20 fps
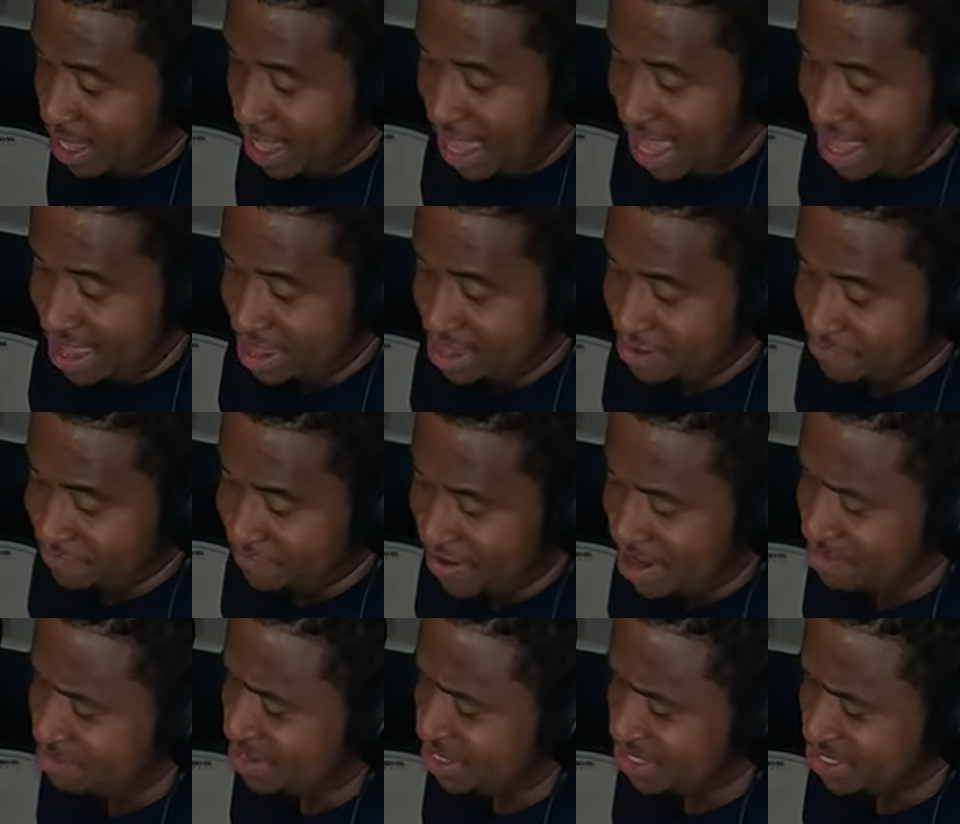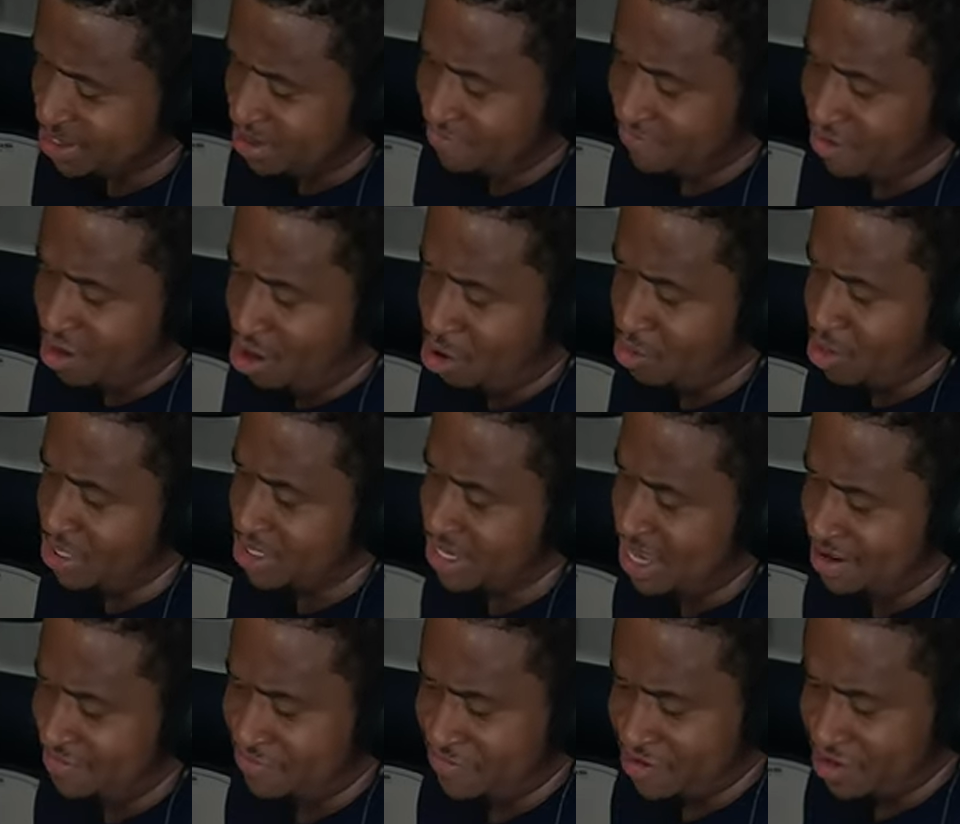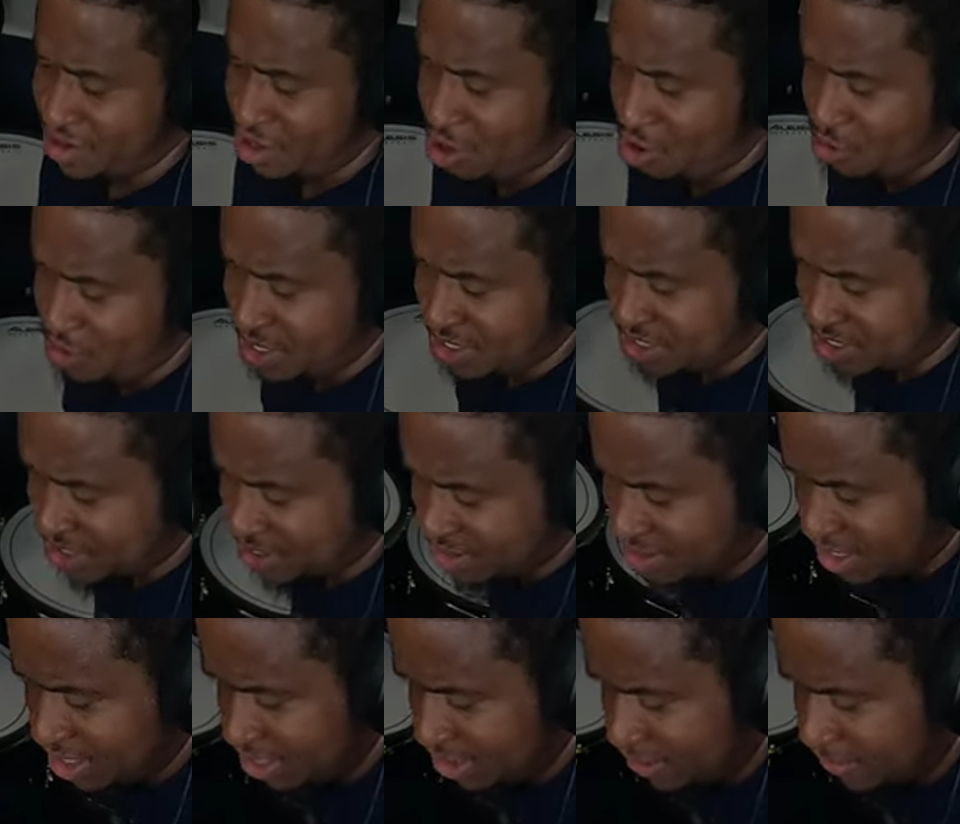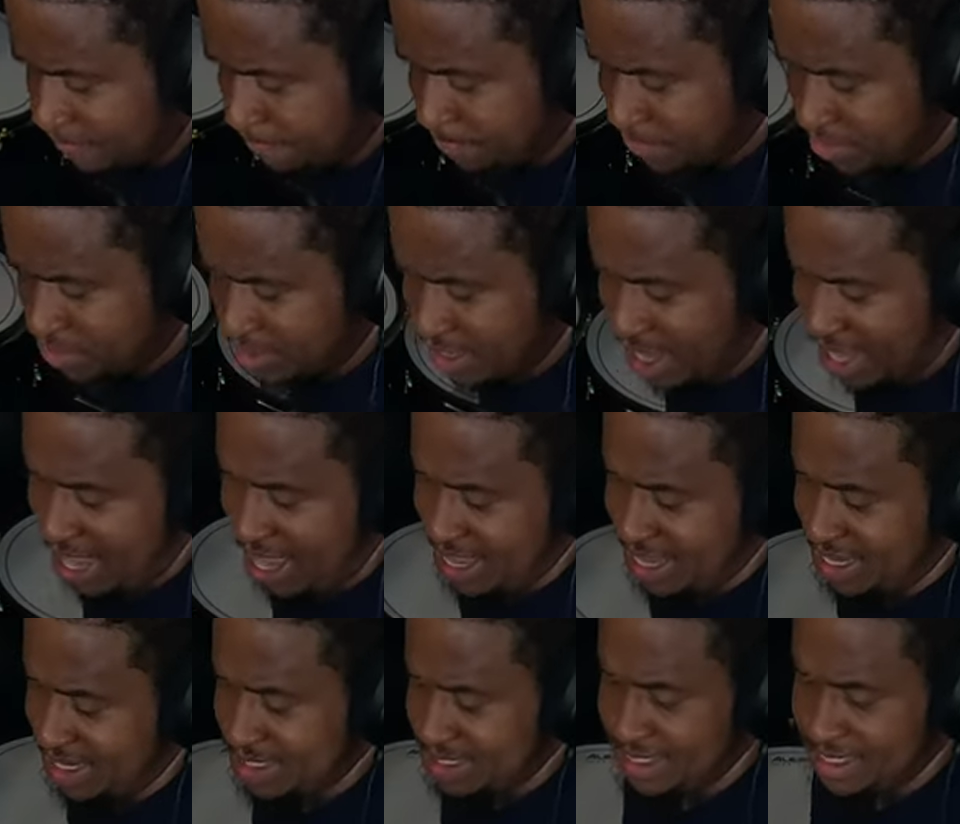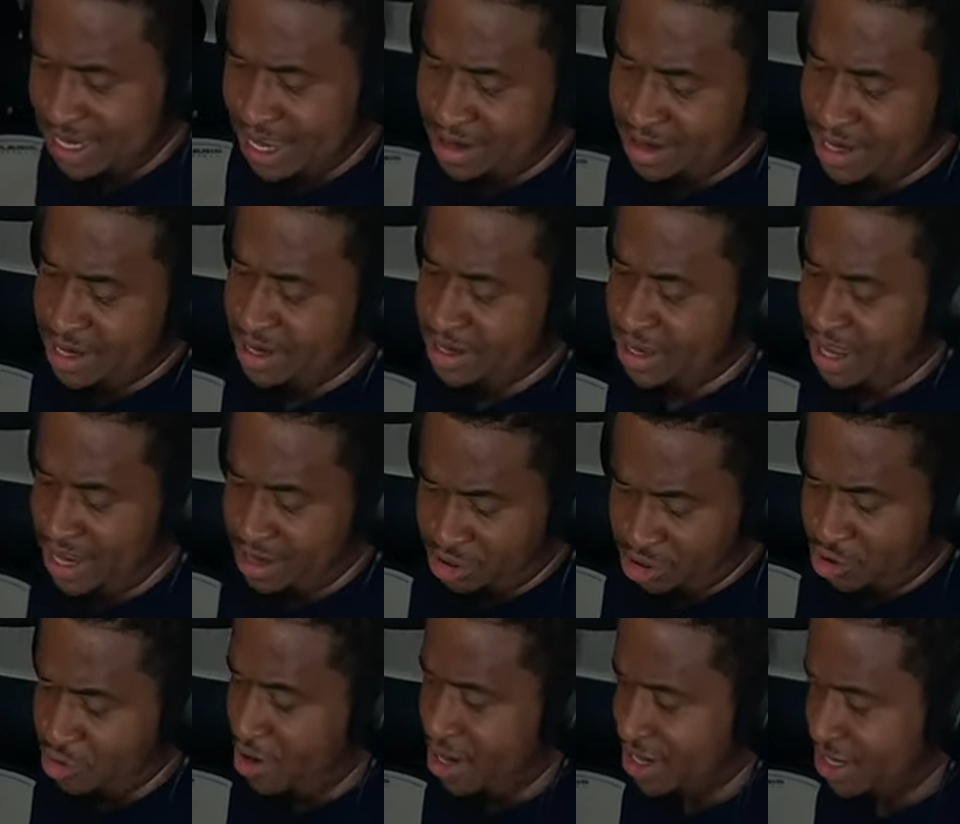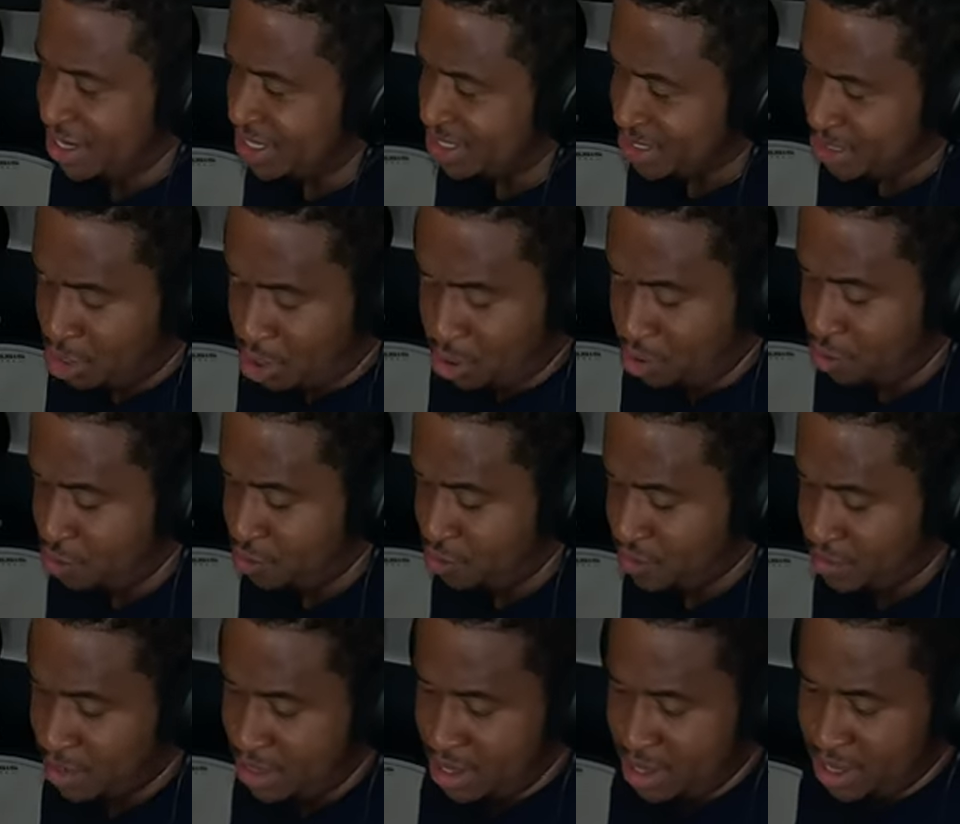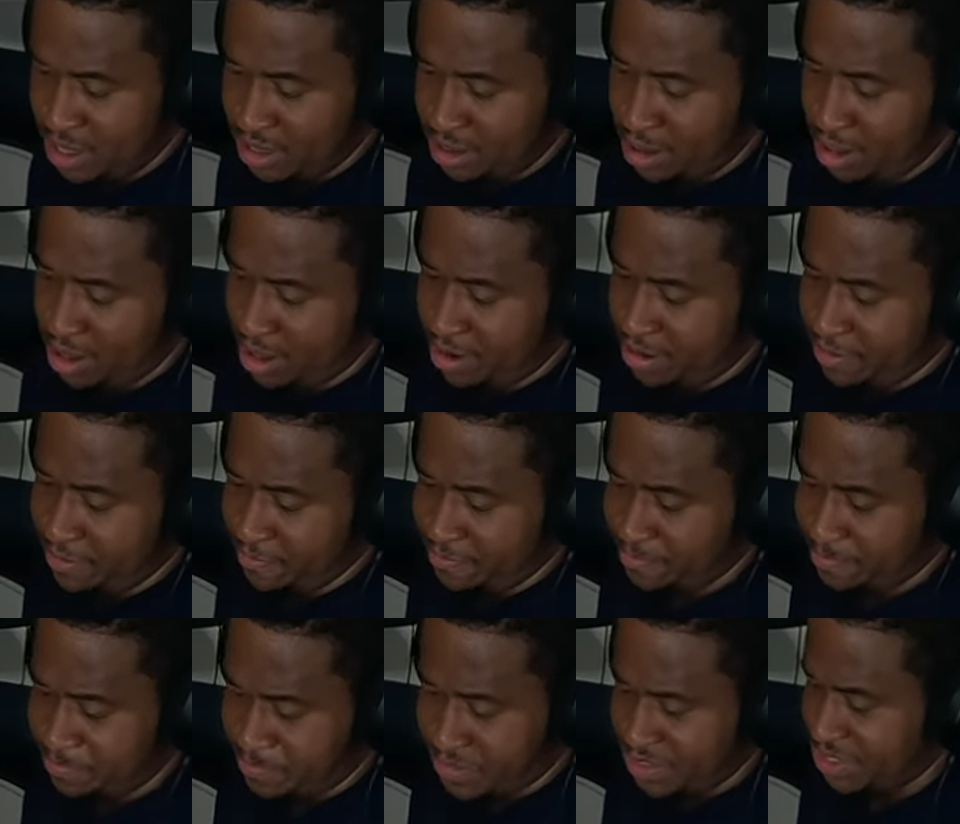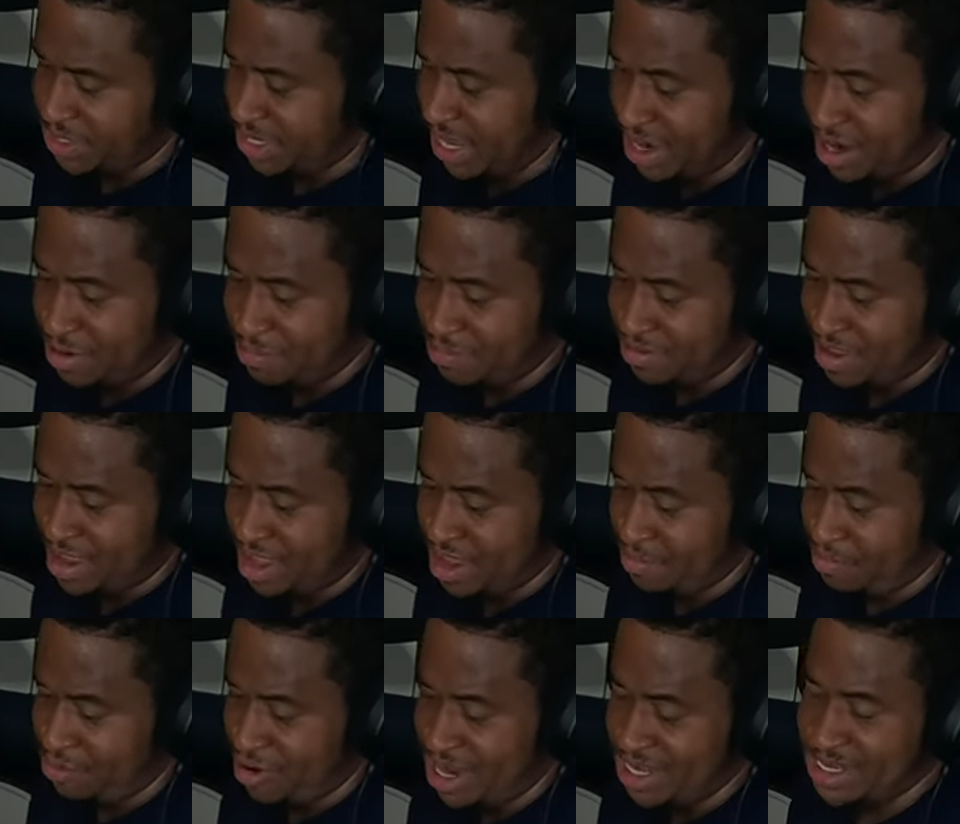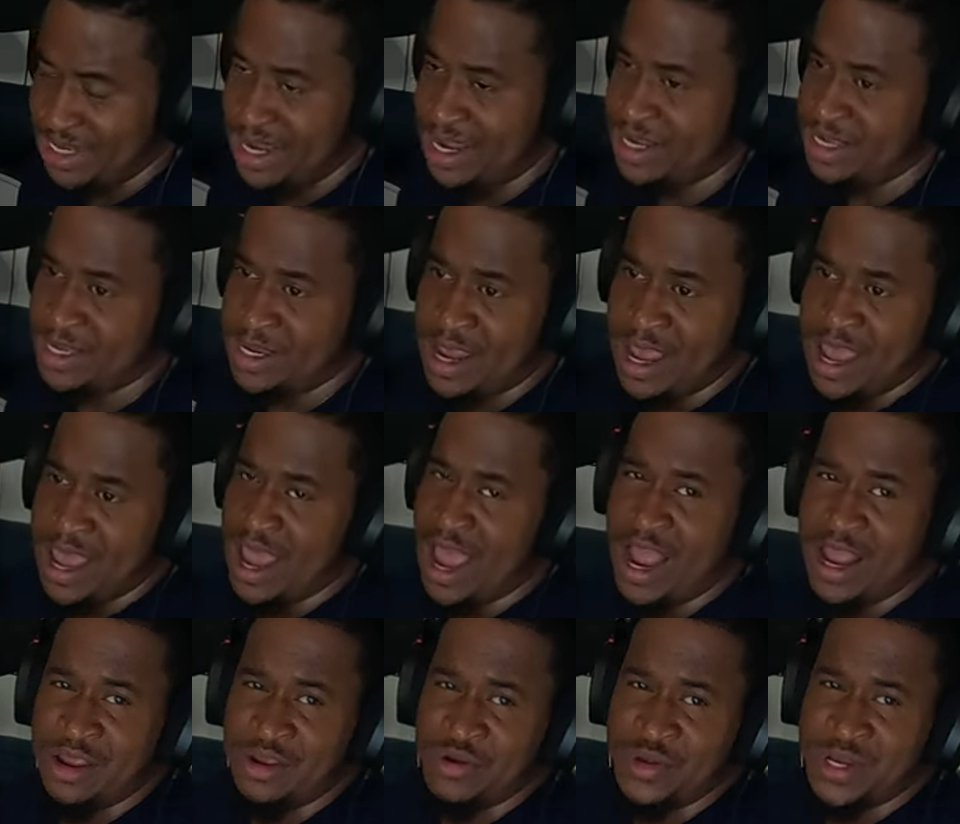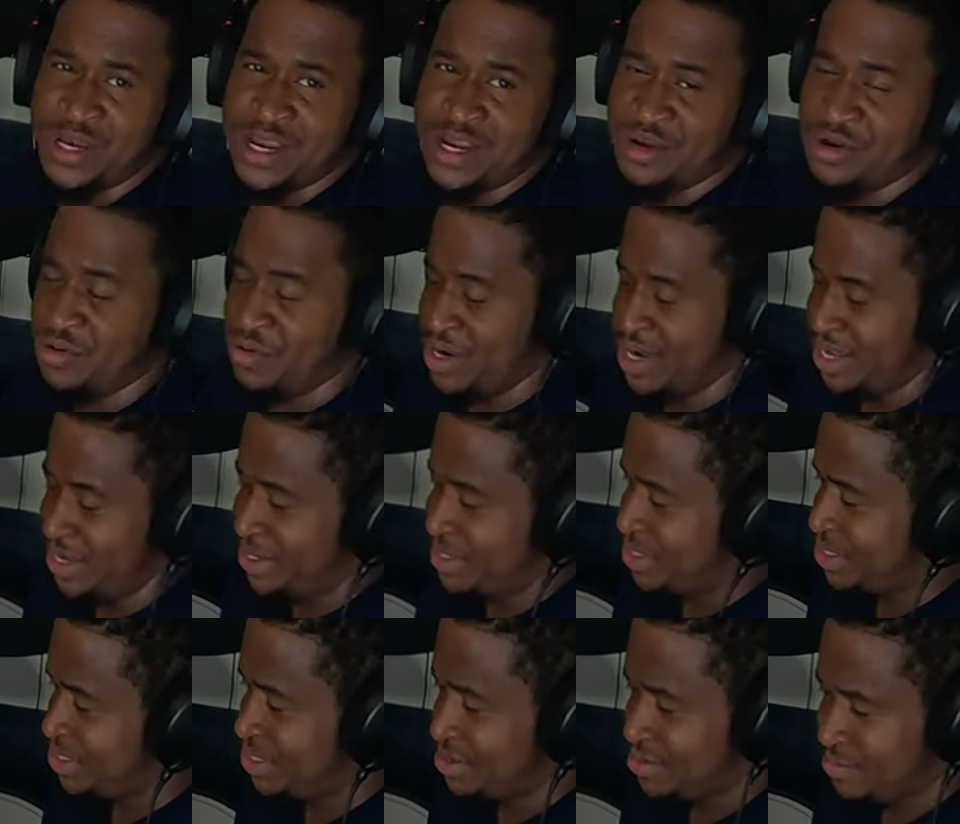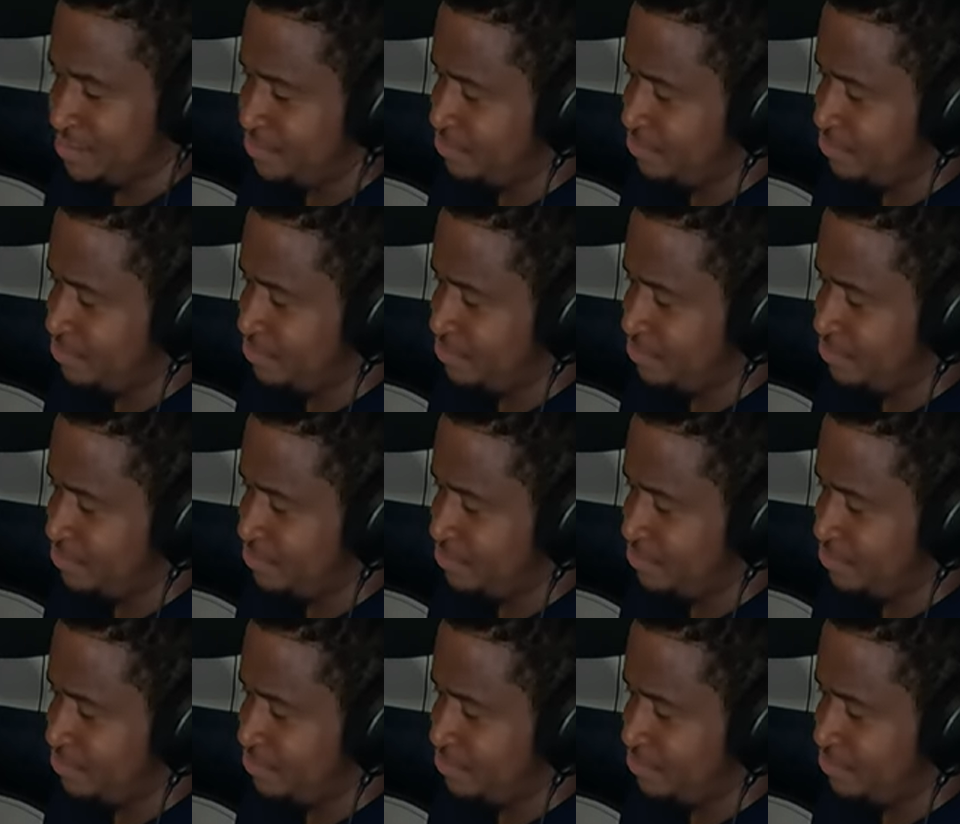I find myself always having to go into the, the hi-hat setting and doing this whole uh, setup thing process. I usually do this,